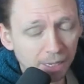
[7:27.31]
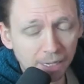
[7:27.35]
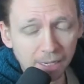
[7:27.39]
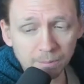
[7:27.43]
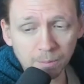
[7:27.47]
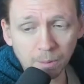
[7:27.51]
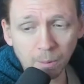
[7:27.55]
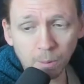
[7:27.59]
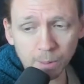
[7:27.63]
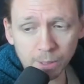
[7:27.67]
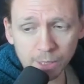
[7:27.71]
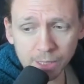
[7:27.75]

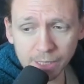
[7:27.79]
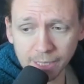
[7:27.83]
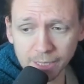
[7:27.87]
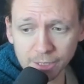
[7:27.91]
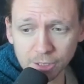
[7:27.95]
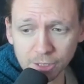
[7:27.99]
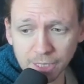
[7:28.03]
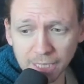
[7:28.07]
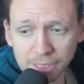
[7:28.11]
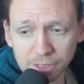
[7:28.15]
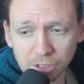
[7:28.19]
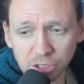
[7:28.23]
But what it
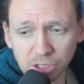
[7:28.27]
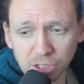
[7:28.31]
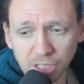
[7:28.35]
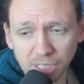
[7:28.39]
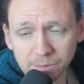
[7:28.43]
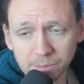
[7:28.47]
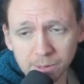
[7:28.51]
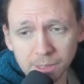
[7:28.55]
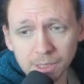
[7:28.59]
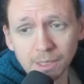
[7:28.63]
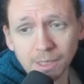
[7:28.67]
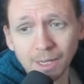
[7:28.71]
is, ladies and
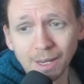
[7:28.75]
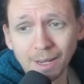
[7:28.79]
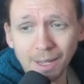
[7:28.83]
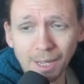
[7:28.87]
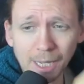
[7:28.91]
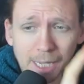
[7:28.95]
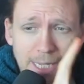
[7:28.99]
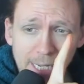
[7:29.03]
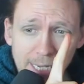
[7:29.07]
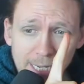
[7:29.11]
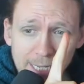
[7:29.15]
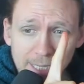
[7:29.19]
gentlemen,
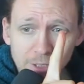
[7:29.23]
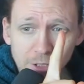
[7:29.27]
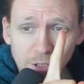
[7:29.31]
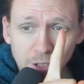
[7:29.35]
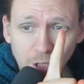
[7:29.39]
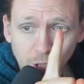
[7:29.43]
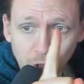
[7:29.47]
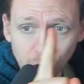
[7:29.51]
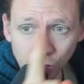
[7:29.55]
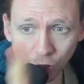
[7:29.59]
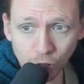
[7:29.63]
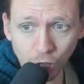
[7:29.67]
is
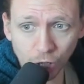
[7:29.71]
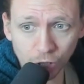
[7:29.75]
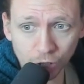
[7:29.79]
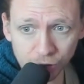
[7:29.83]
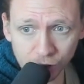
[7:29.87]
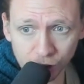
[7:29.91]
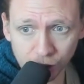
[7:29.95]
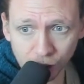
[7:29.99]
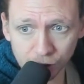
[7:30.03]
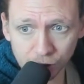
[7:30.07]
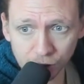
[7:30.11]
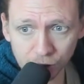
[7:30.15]

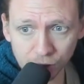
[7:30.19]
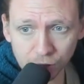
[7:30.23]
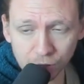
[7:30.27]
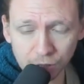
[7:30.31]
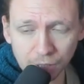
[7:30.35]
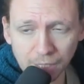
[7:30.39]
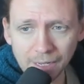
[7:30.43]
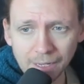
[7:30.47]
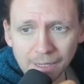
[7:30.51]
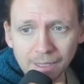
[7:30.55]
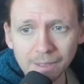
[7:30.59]
nonsense.